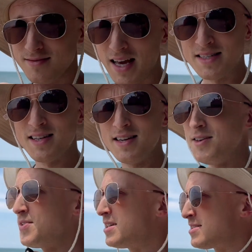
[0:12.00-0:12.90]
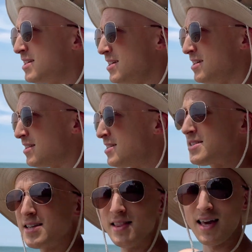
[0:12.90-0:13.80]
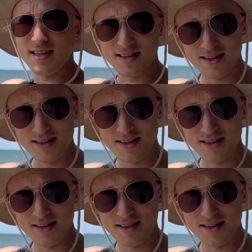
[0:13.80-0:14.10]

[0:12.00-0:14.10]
It's not even a sea. This is a lake.